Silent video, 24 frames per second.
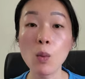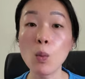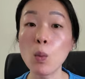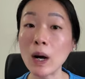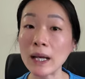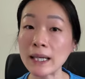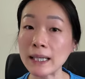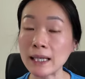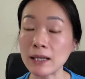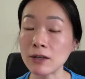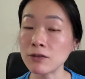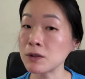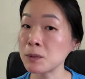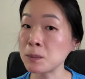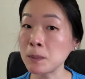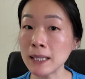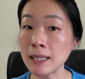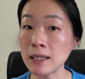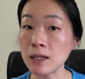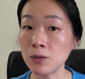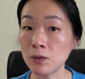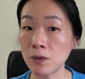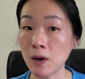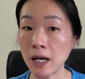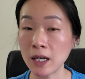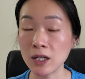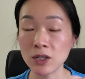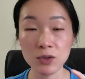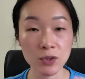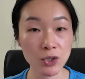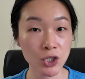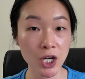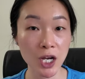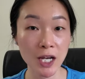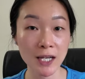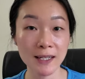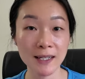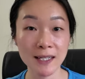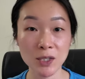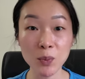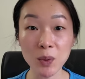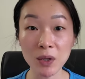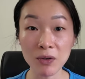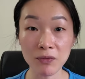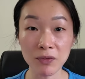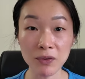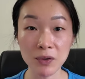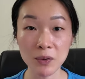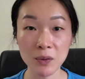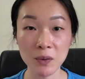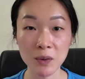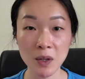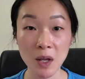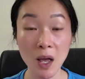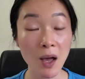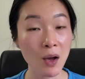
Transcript: what gives me the right to share this with you?